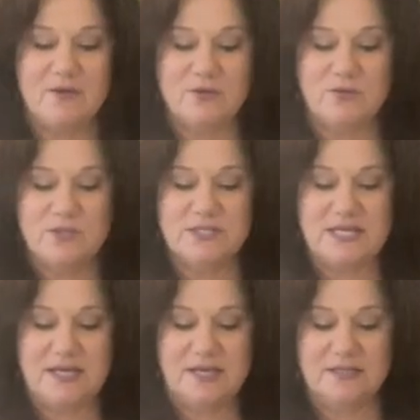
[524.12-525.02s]
going to
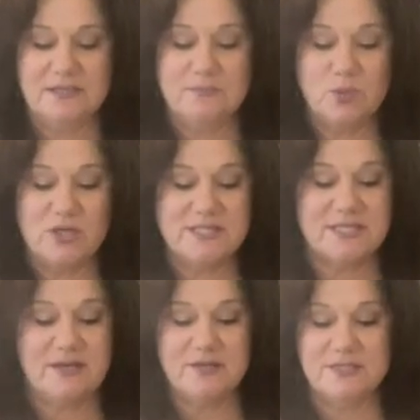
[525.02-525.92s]
add a little more
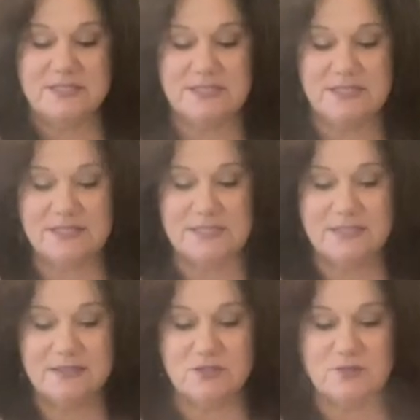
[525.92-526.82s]
Italian
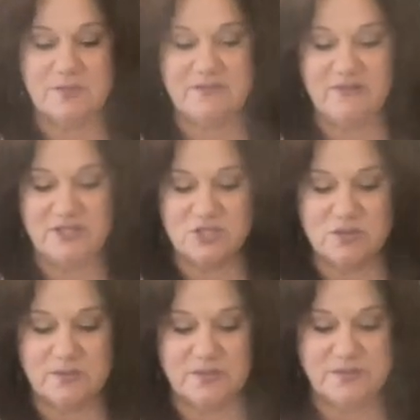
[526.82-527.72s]
seasoning to my
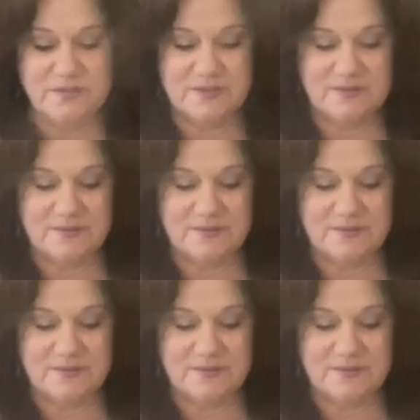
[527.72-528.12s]
vegetables.